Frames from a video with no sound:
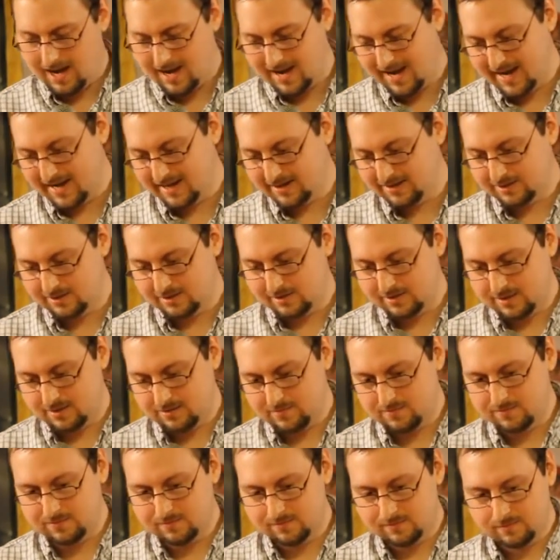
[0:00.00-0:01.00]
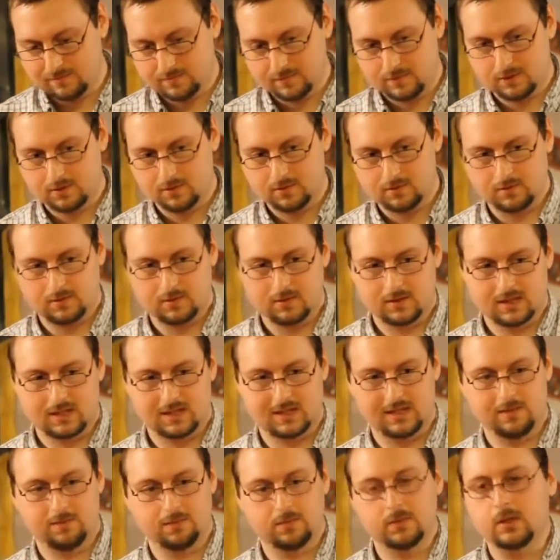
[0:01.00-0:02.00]
I had some
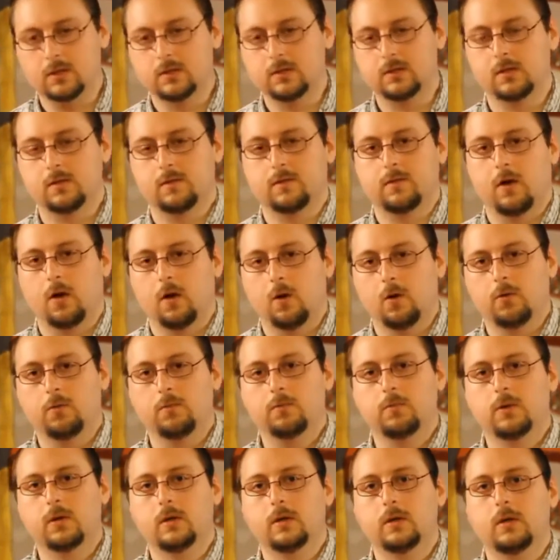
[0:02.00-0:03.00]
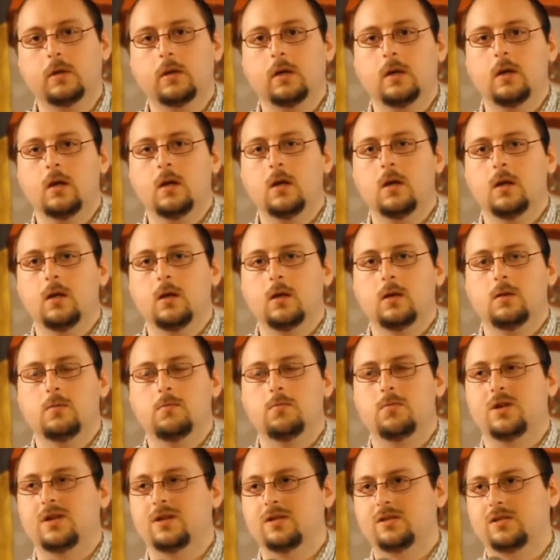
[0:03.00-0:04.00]
semblance of hope.
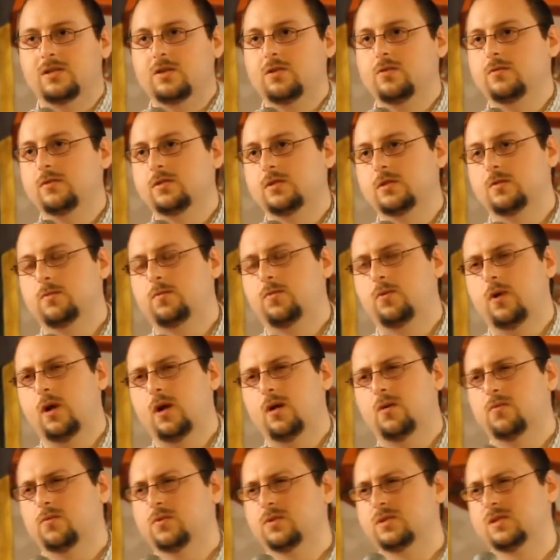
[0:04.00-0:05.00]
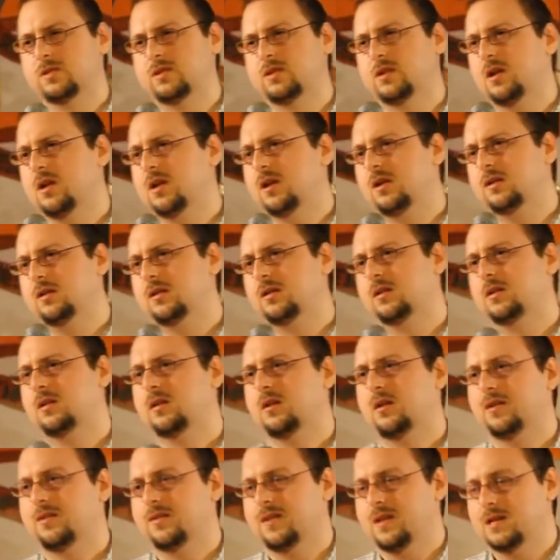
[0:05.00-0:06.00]
But as soon as the prayer was done,
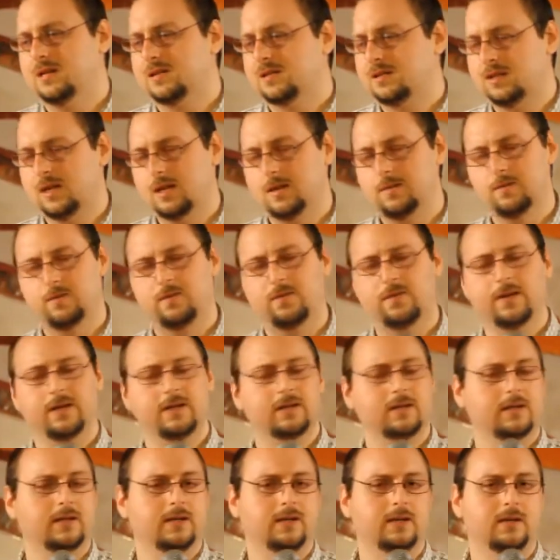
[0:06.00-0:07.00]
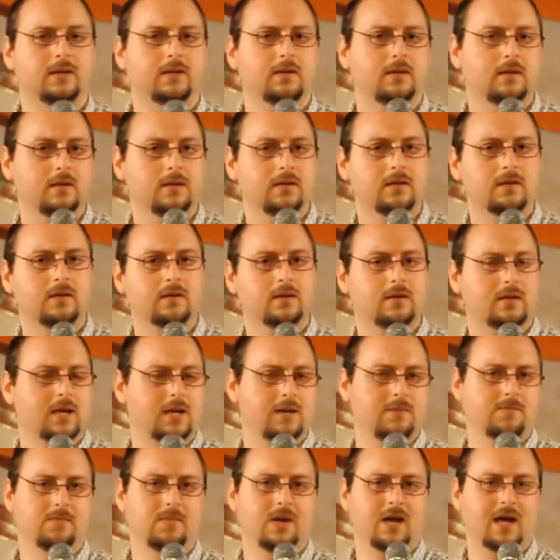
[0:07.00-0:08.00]
that same feeling
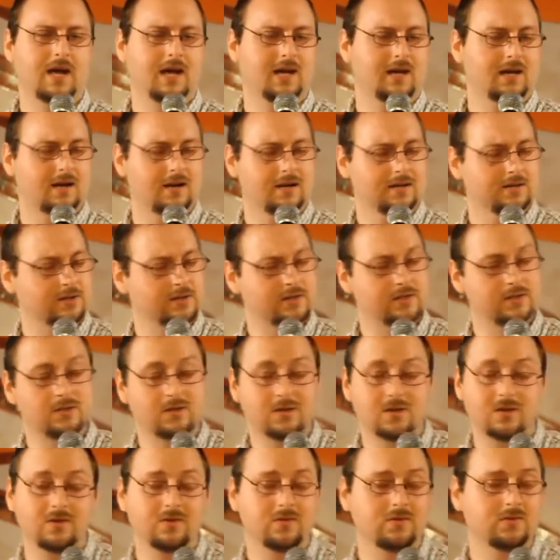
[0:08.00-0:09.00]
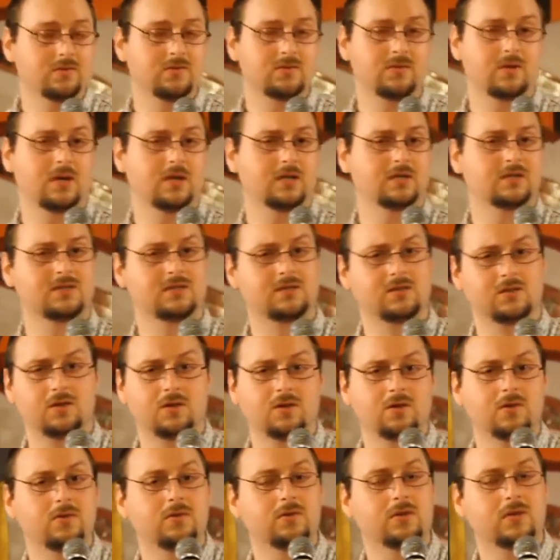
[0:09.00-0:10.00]
came back, and I just knew. I just
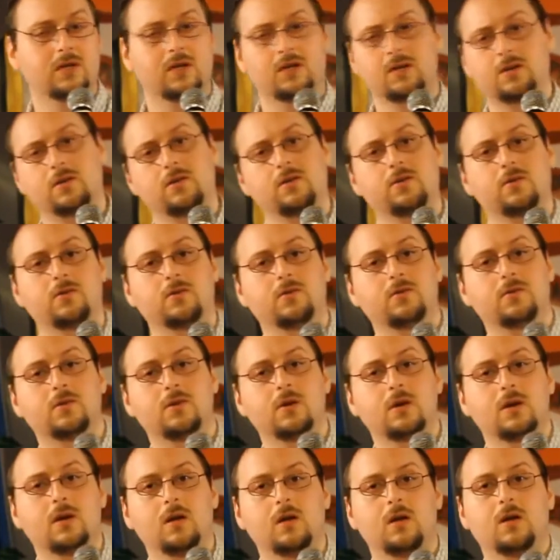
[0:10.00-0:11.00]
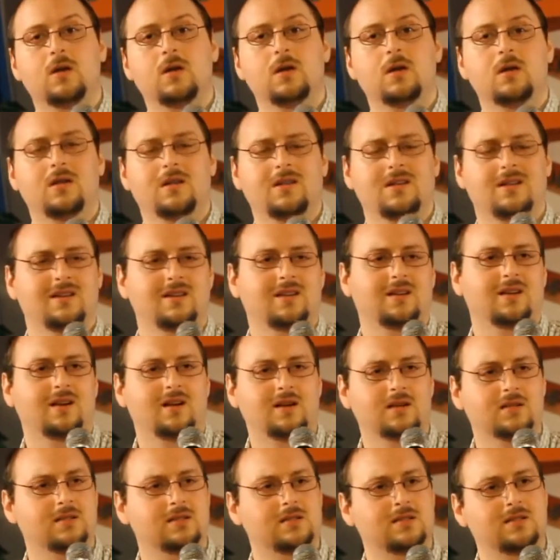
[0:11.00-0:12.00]
knew that I knew that
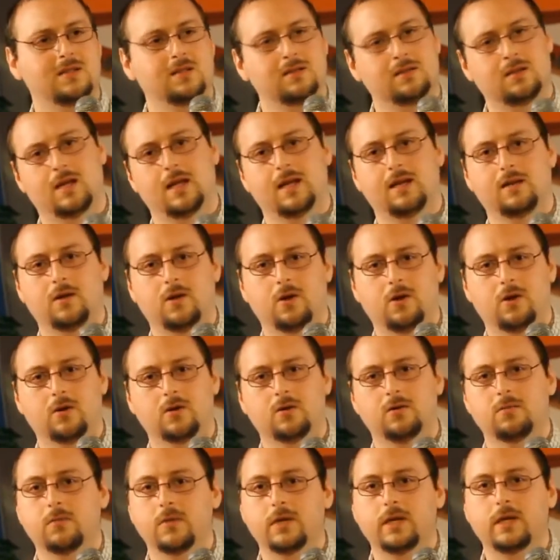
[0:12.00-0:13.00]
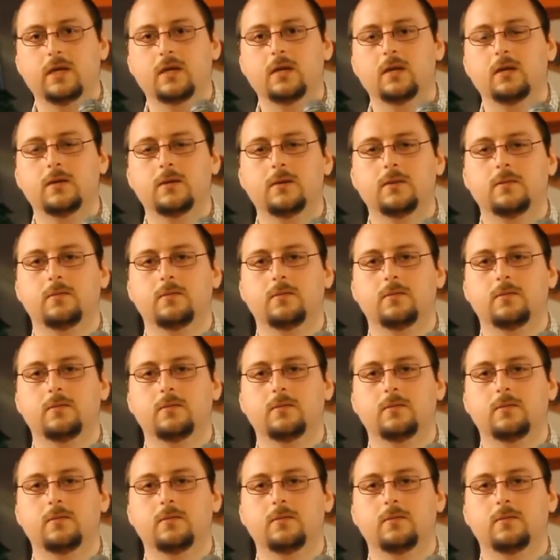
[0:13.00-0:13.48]
God still hadn't heard me.